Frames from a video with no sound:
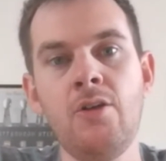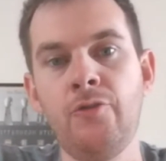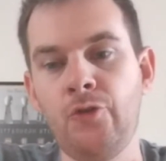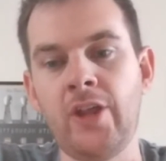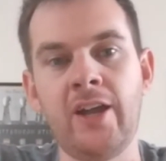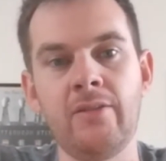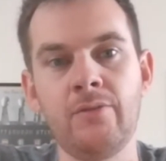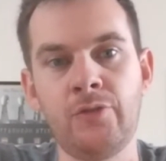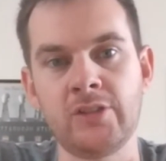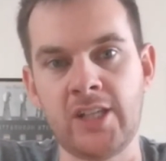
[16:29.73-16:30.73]
For that,
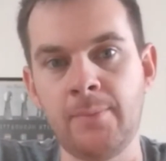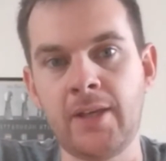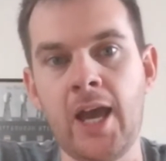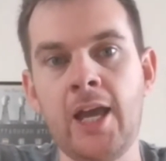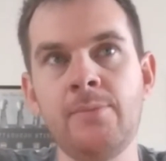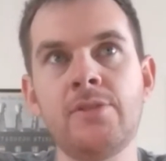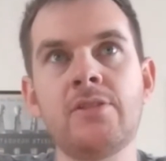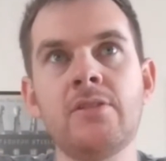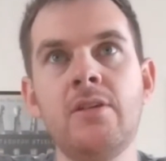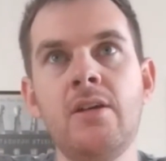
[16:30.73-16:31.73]
for some
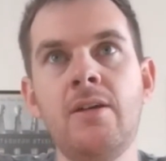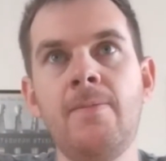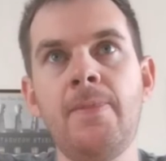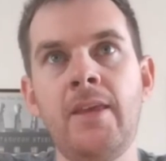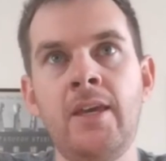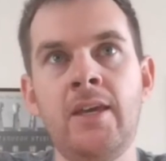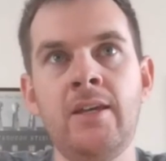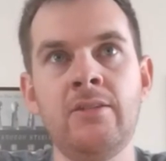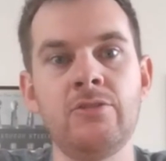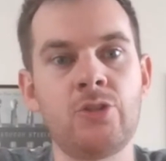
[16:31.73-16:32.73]
games
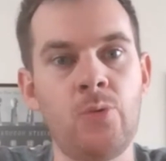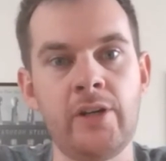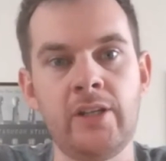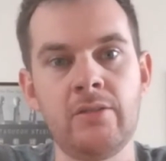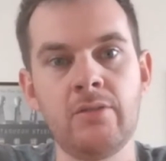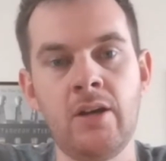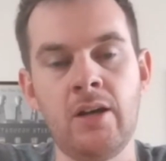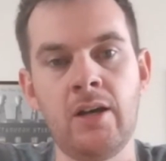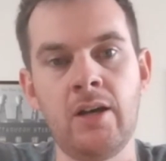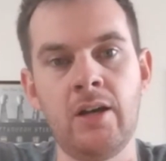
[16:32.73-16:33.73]
in 20,
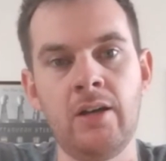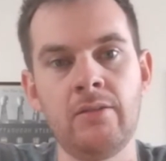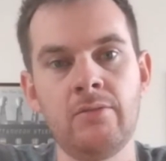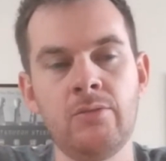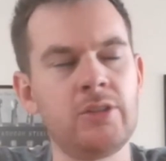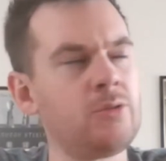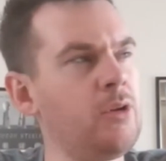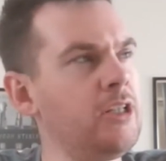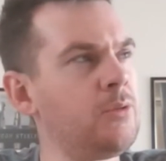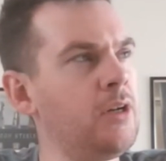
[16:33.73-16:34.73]
uh, was it
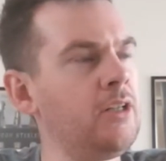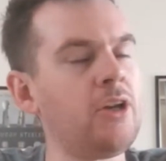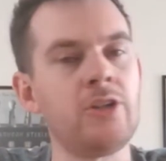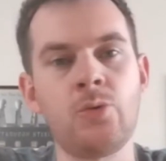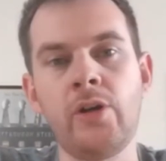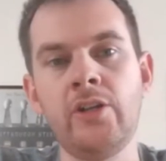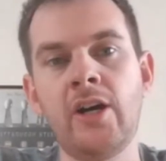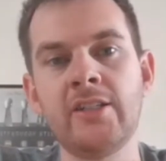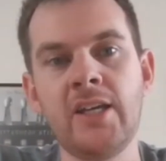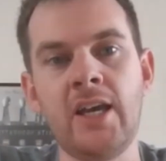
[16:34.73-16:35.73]
2020? No,
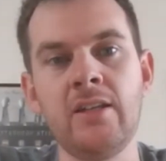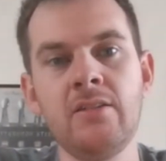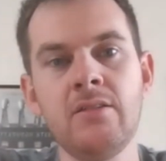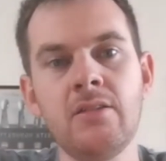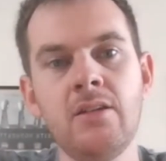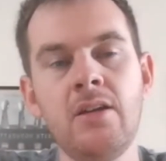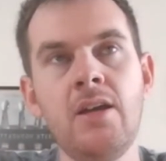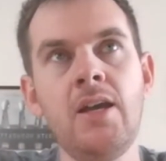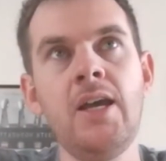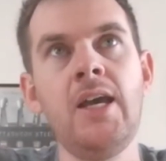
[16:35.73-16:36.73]
2019.
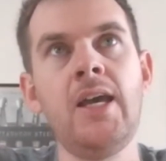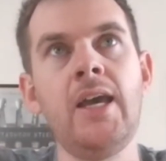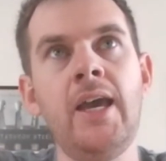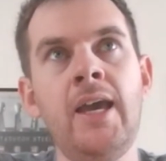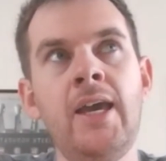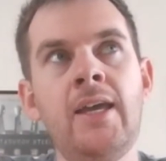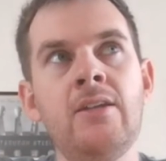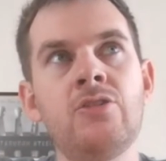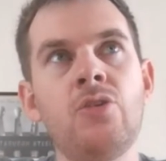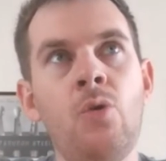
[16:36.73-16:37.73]

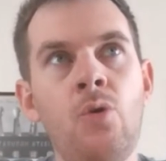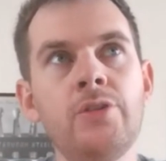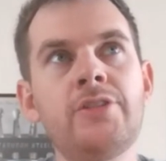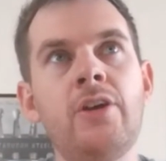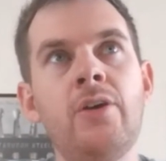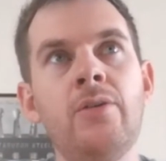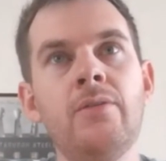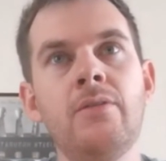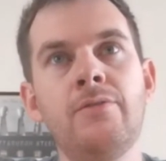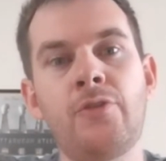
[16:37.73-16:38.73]
And also
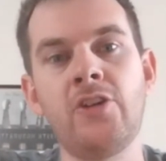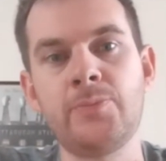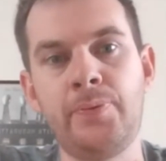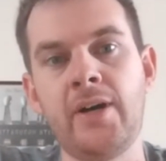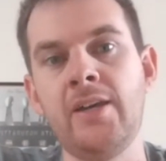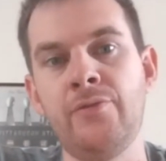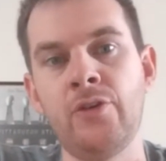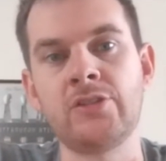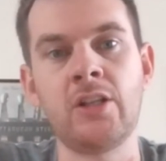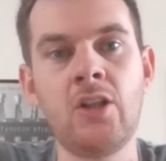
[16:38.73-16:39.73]
for his play
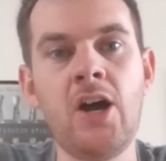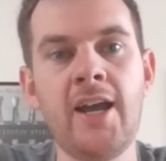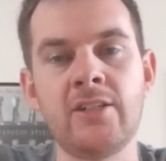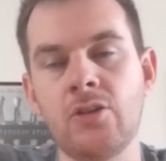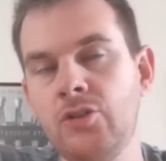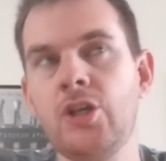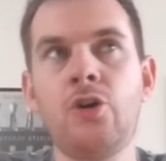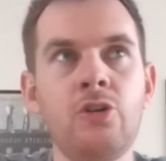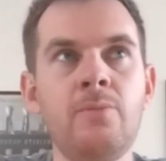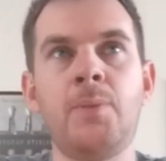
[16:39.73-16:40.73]
versus the Lions. Or oh, you
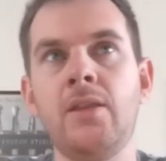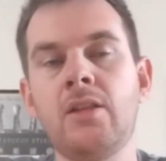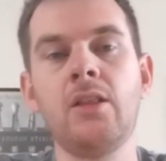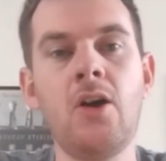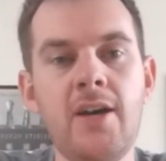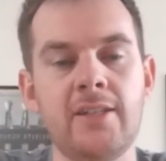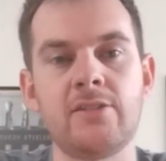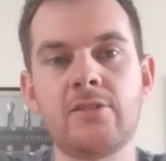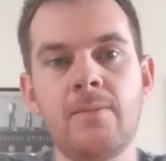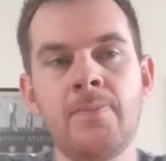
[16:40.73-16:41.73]
couldn't beat the
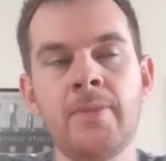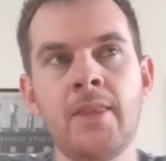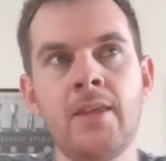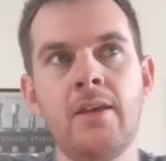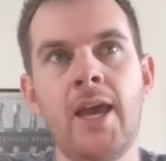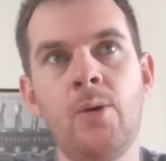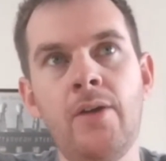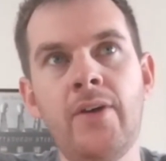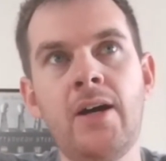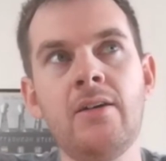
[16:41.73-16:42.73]
Lions.
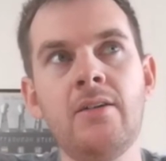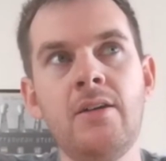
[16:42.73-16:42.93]
However,